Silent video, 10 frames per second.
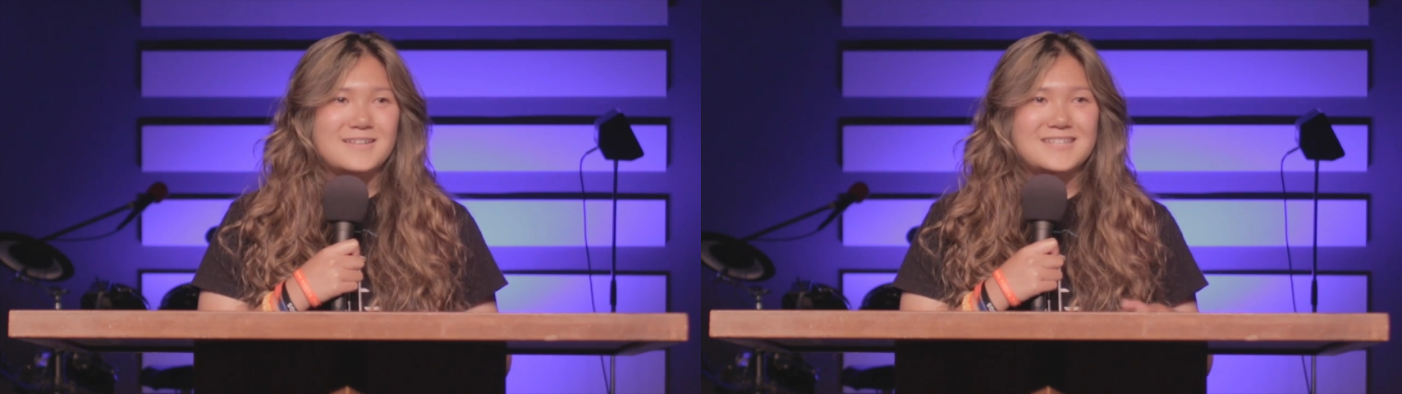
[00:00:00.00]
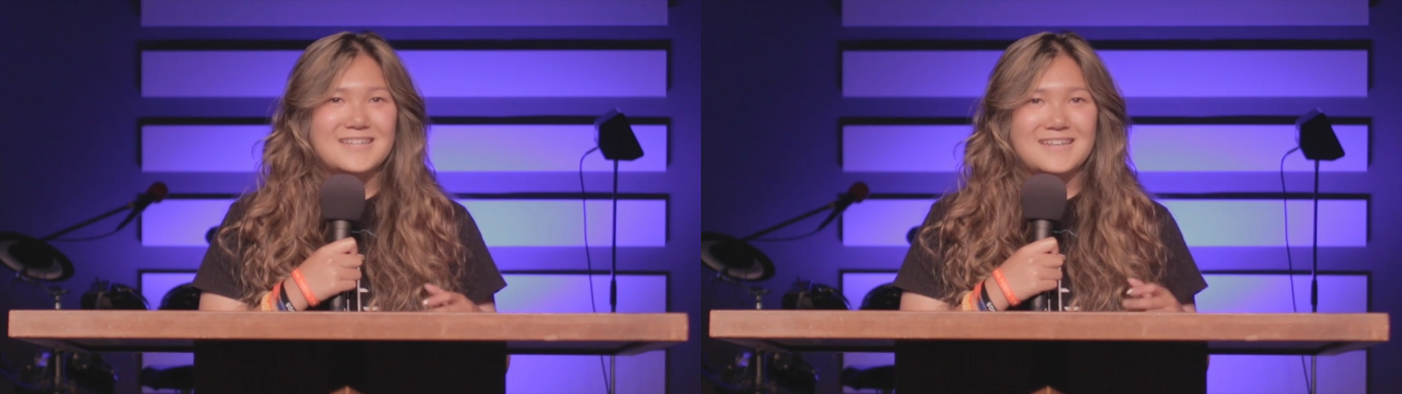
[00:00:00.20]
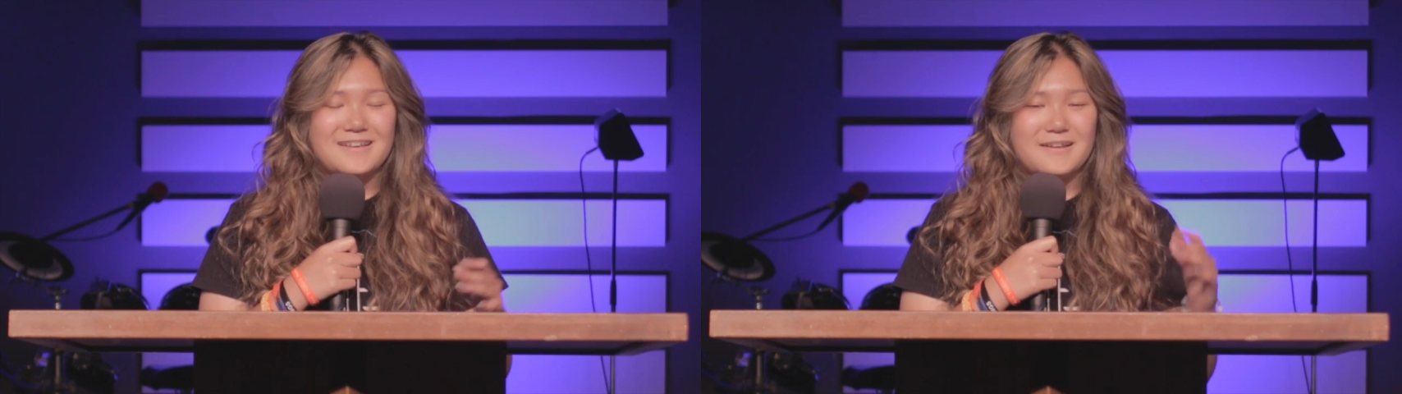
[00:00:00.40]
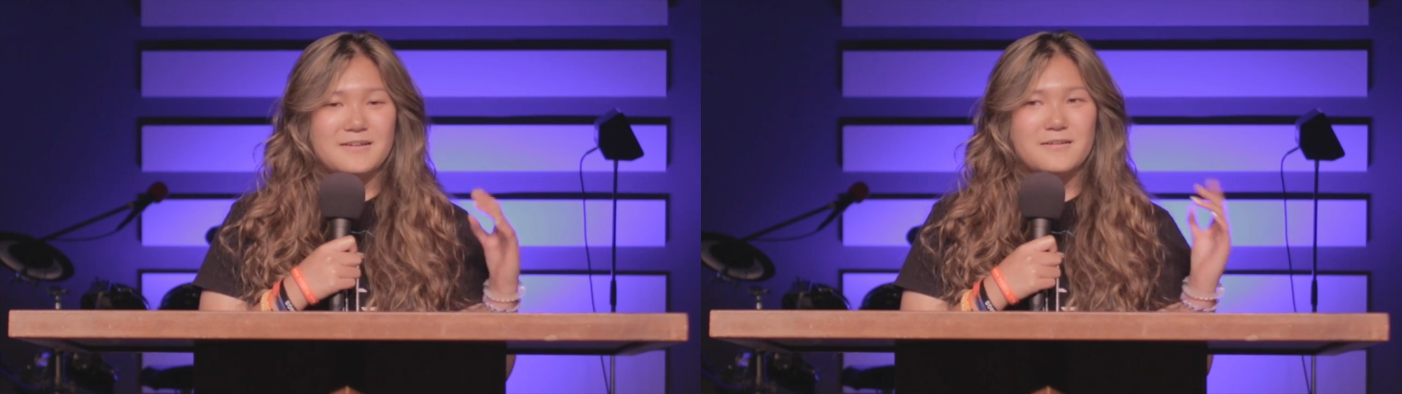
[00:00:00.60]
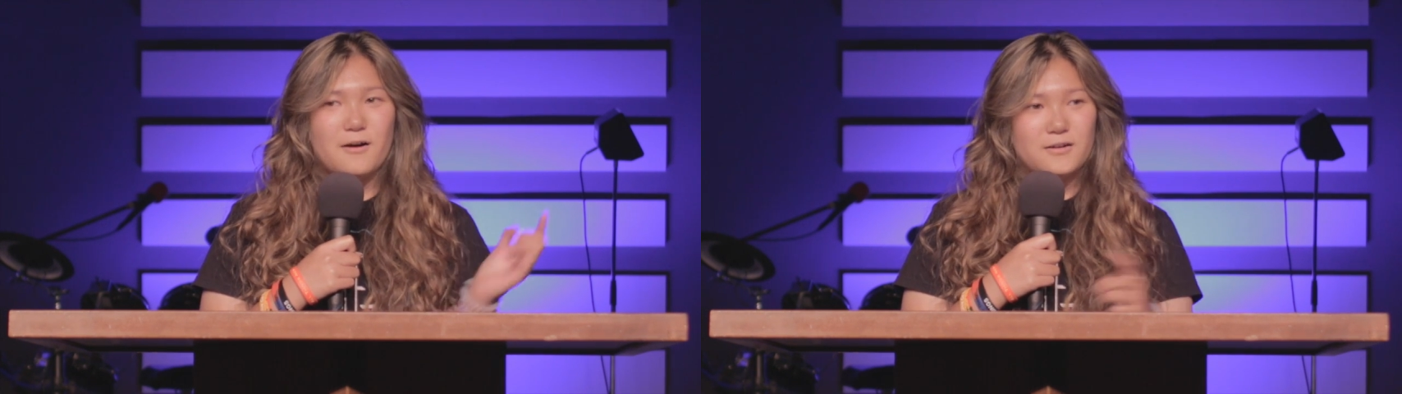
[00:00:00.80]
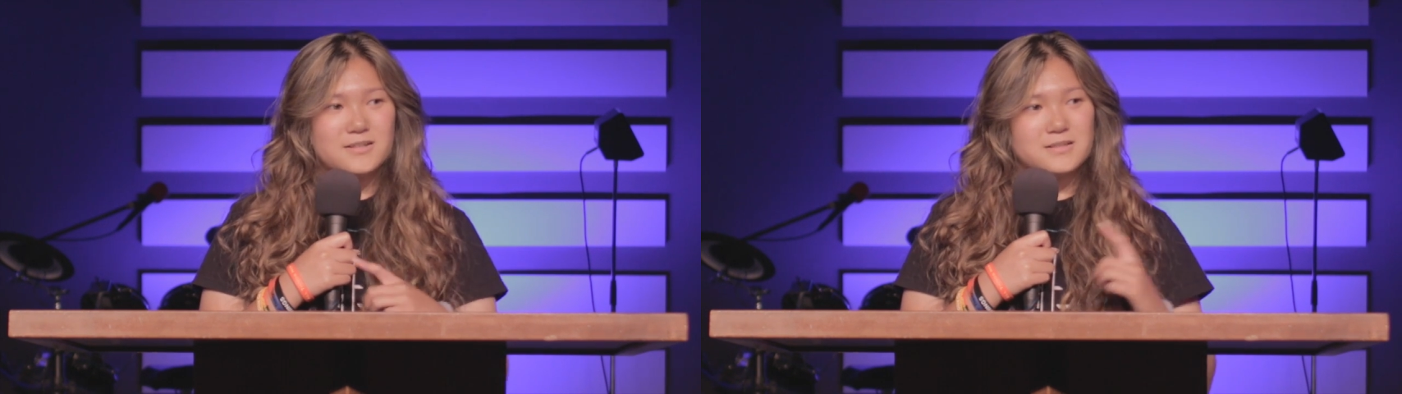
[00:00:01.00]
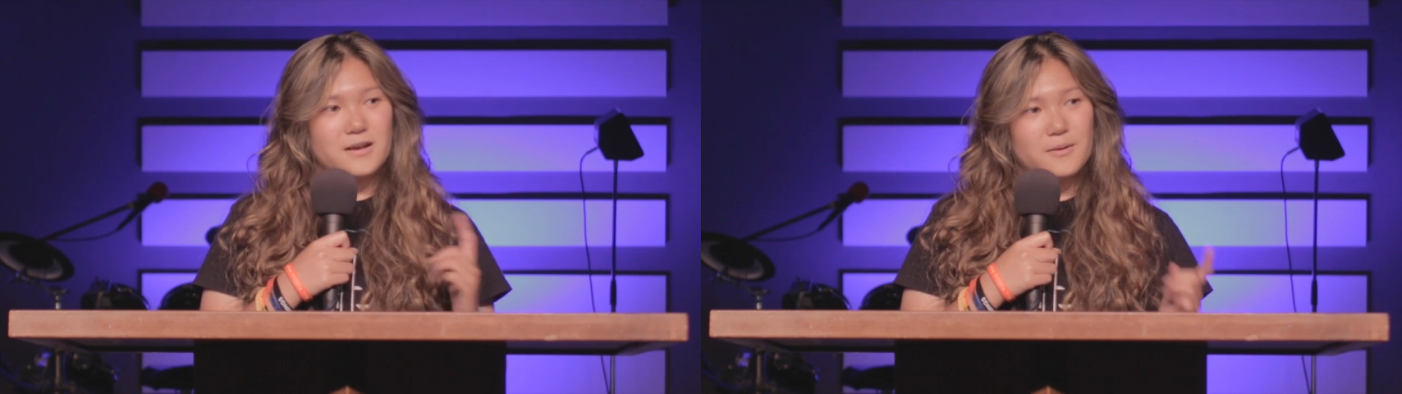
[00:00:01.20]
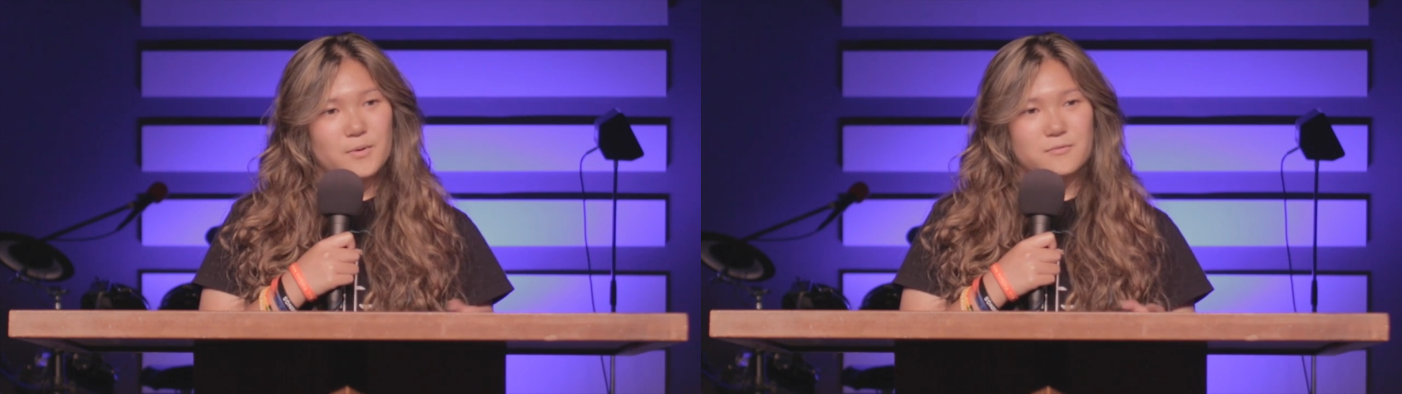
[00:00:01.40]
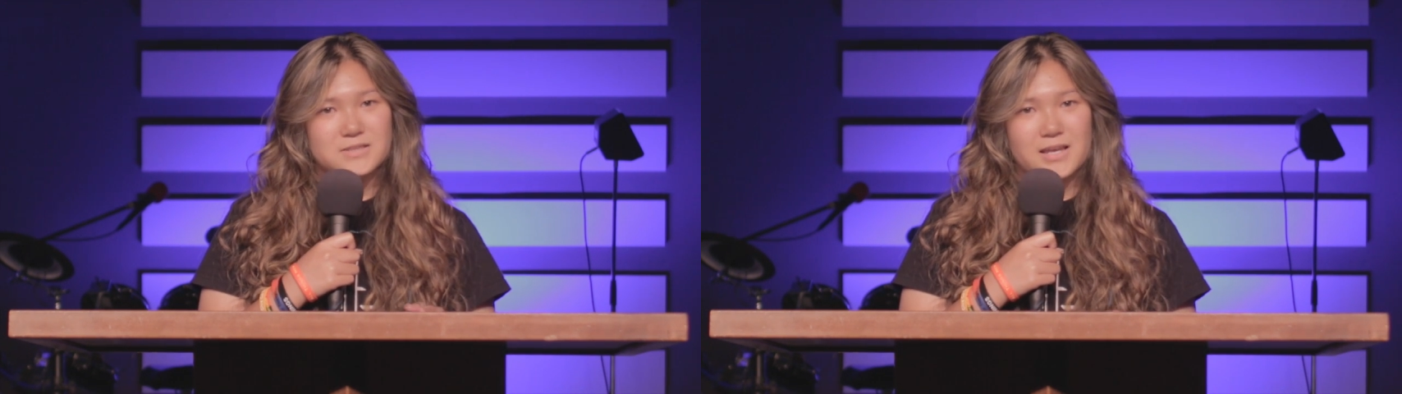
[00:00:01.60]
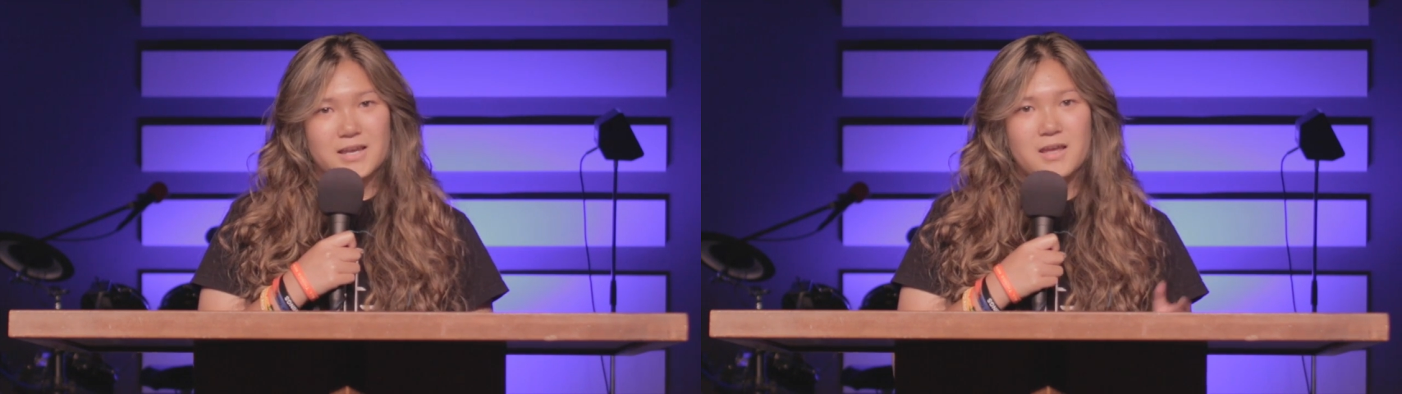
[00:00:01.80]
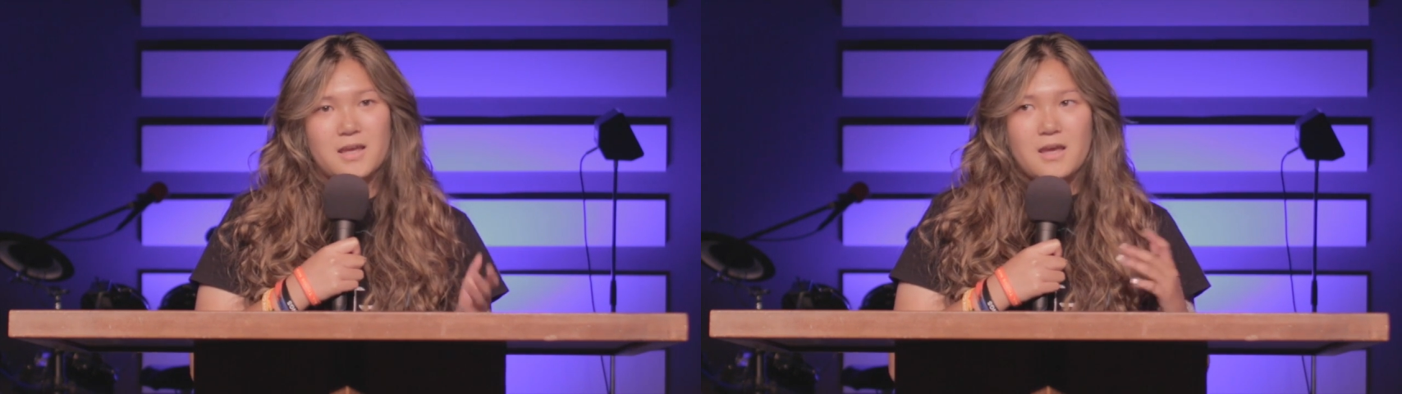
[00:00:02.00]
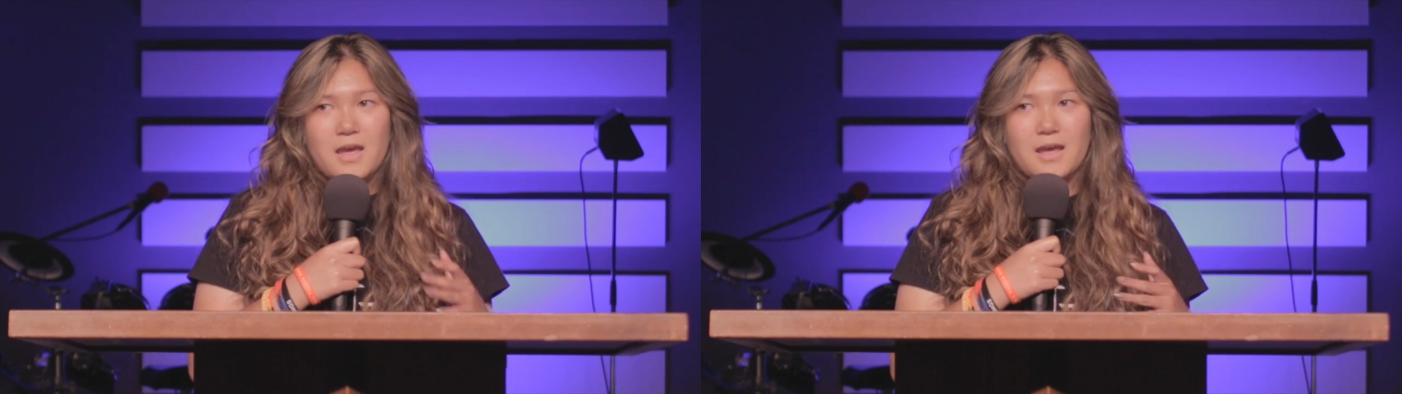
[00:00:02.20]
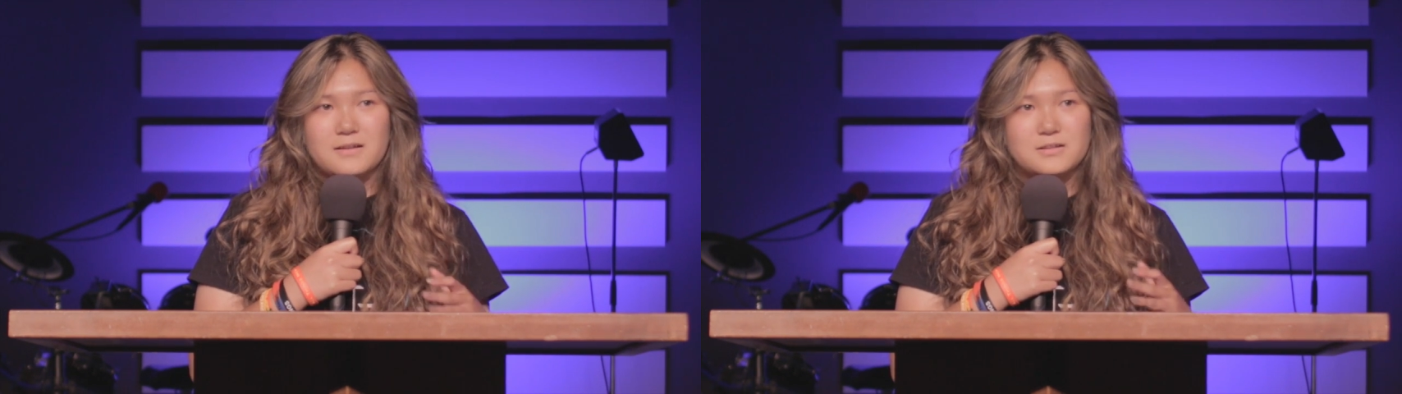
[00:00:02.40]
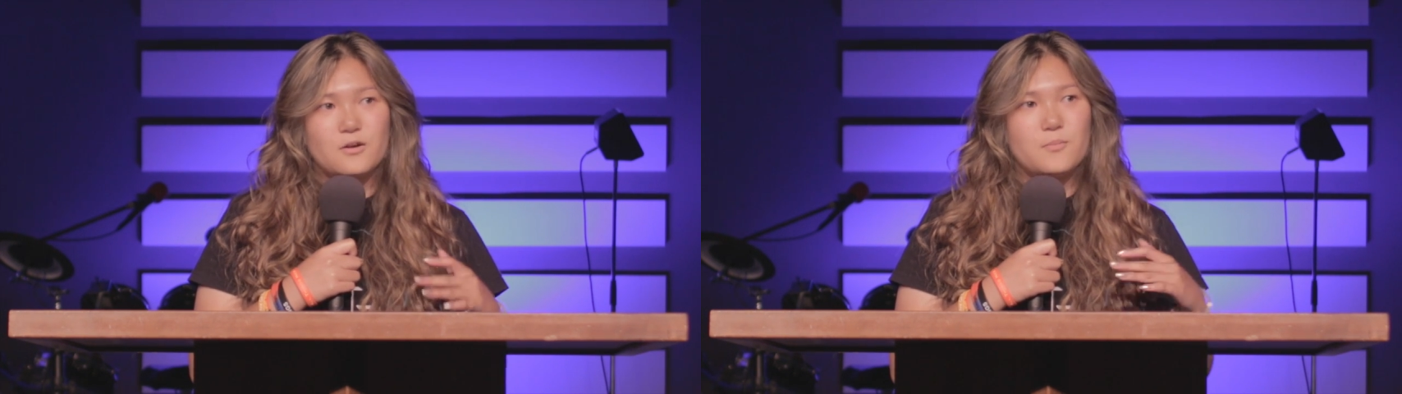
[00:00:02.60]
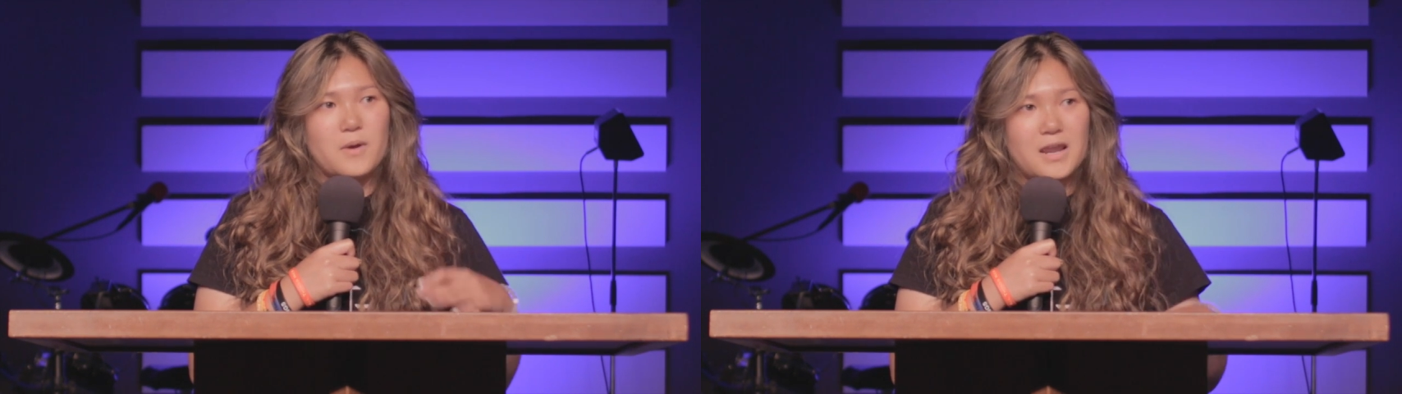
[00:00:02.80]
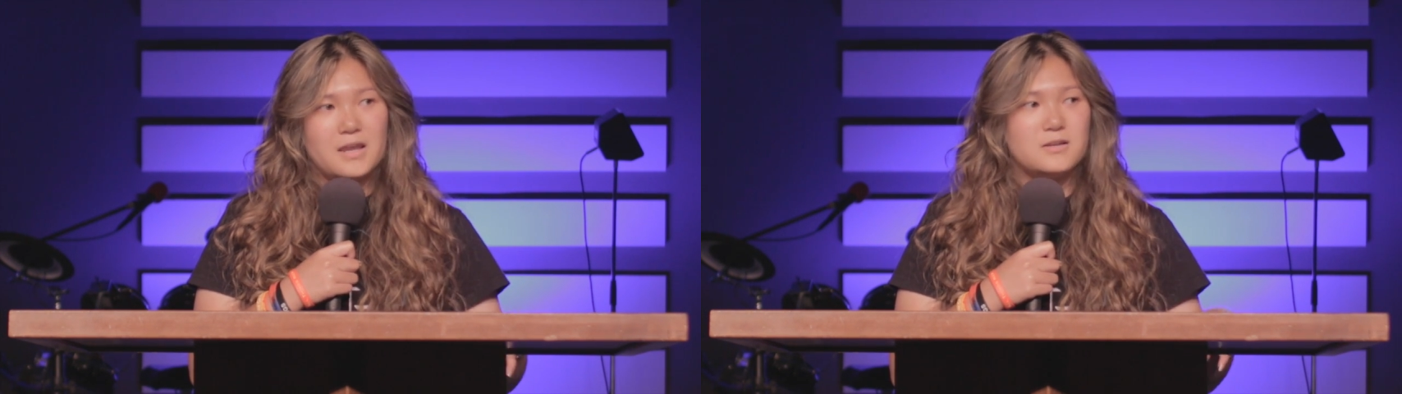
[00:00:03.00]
she called us up and was like, hey, let's go pray.